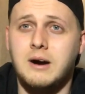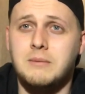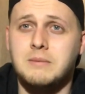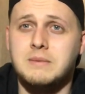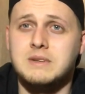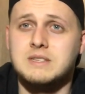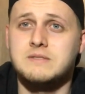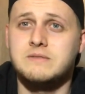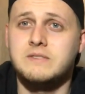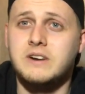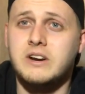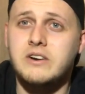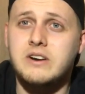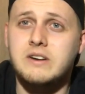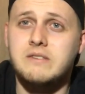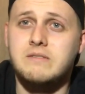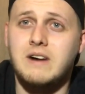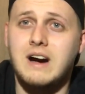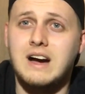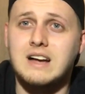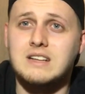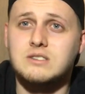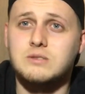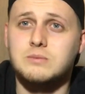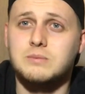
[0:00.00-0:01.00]
It's very
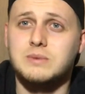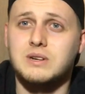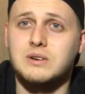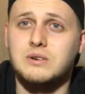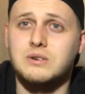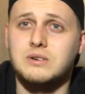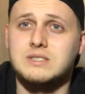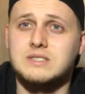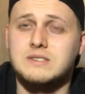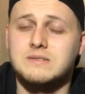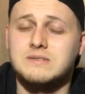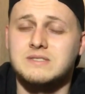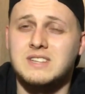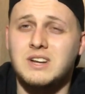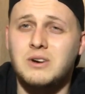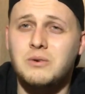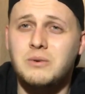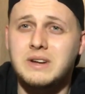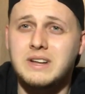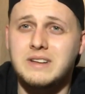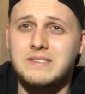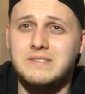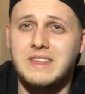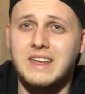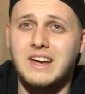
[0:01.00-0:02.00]
vital because if
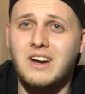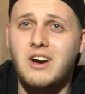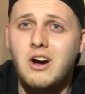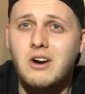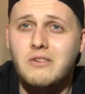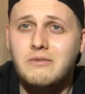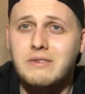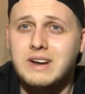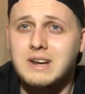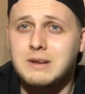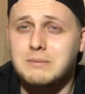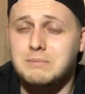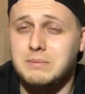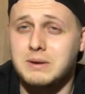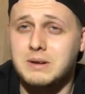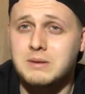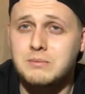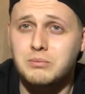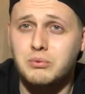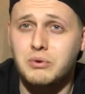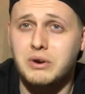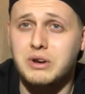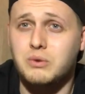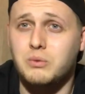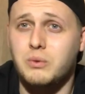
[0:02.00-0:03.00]
they can't really
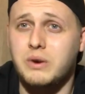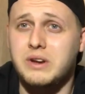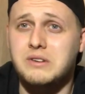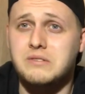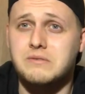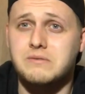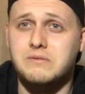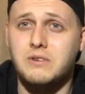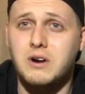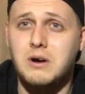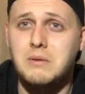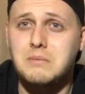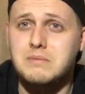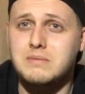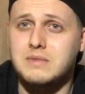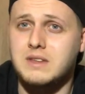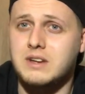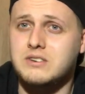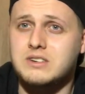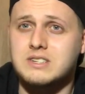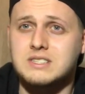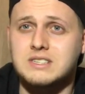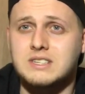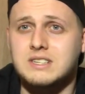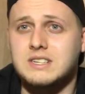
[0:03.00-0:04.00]
pinpoint where you're from, they're
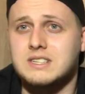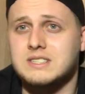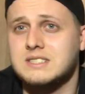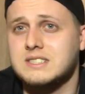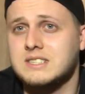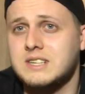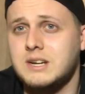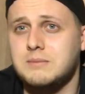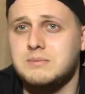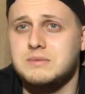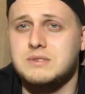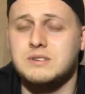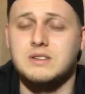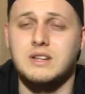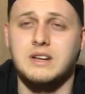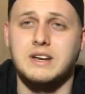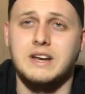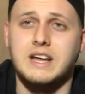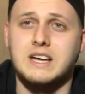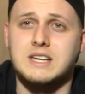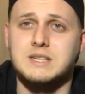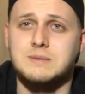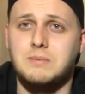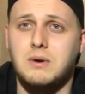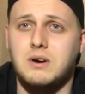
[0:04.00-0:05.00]
just going to skip to the
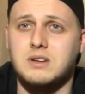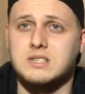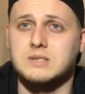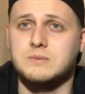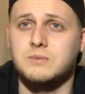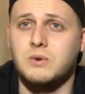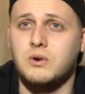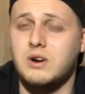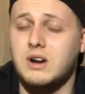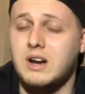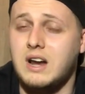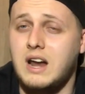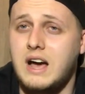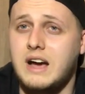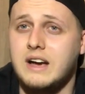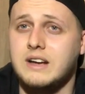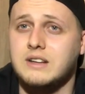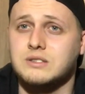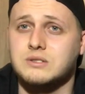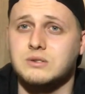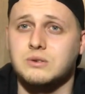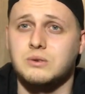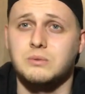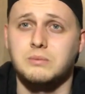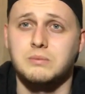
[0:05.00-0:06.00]
next possible
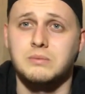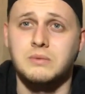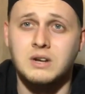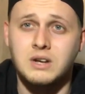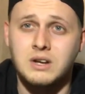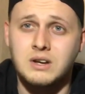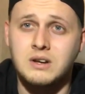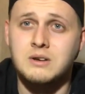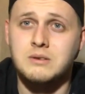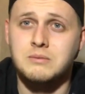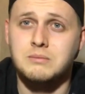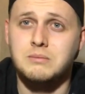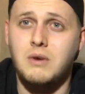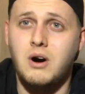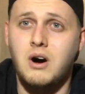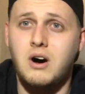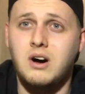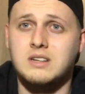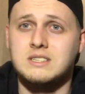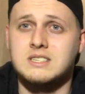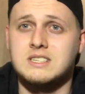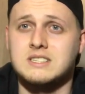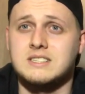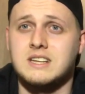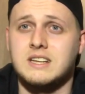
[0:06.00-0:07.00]
client or
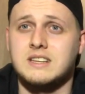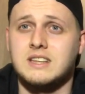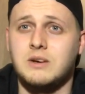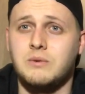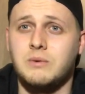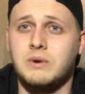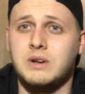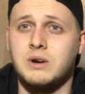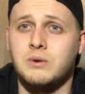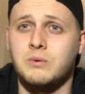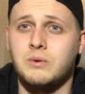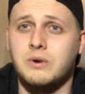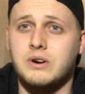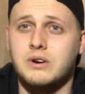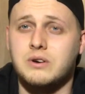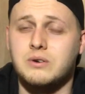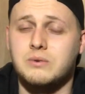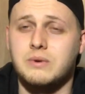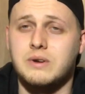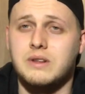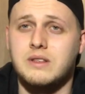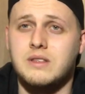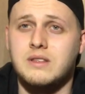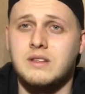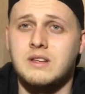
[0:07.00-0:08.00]
artist that they want to work
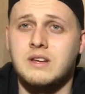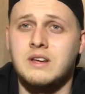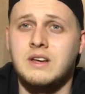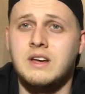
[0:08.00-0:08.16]
with.